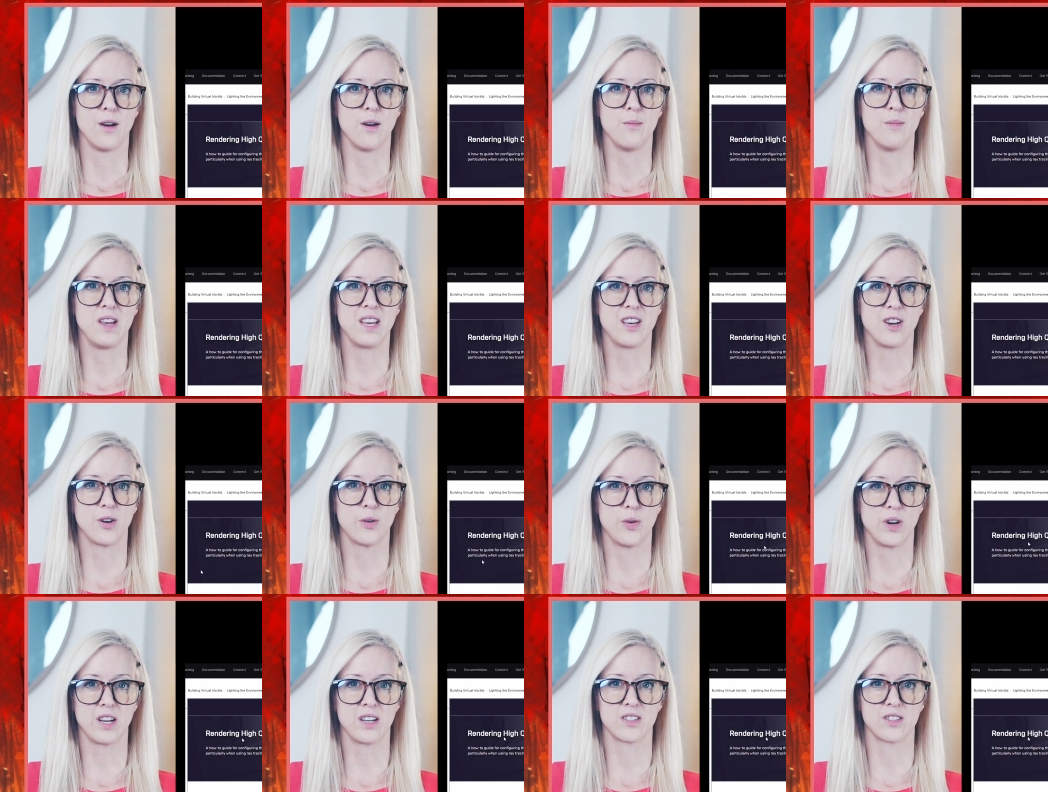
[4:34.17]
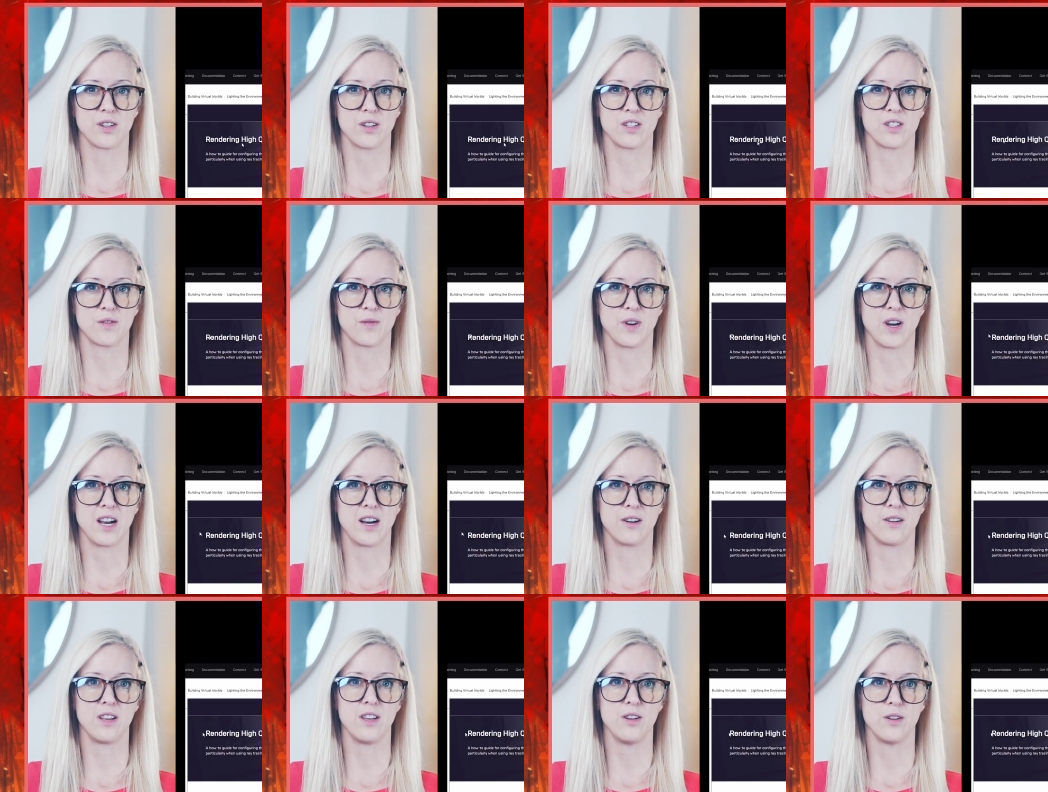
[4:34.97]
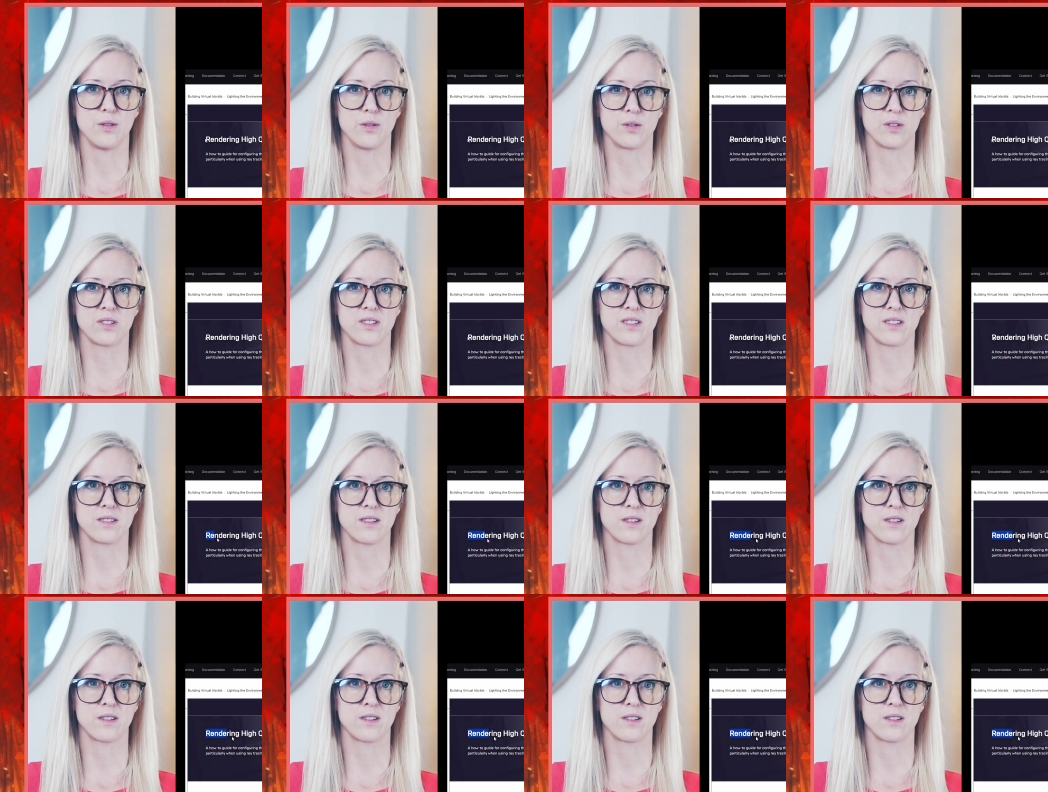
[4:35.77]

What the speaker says: Make a quick search for how to use